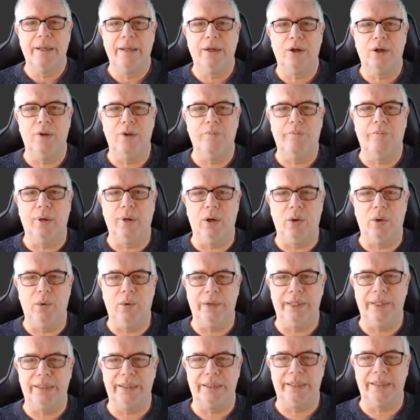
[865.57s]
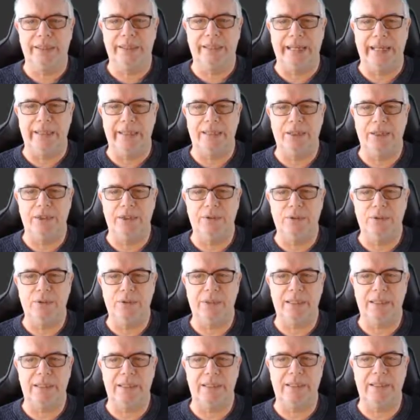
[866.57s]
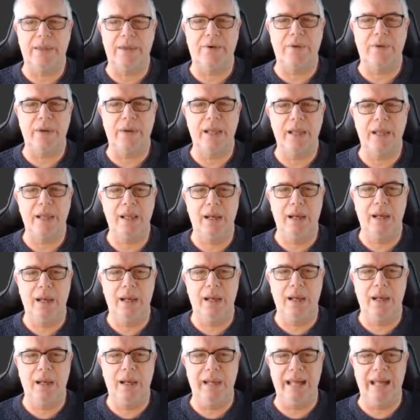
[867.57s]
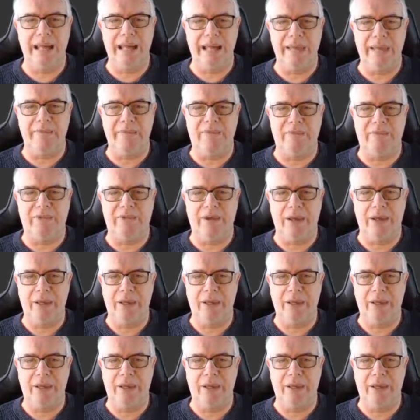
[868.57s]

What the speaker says: component that uses real life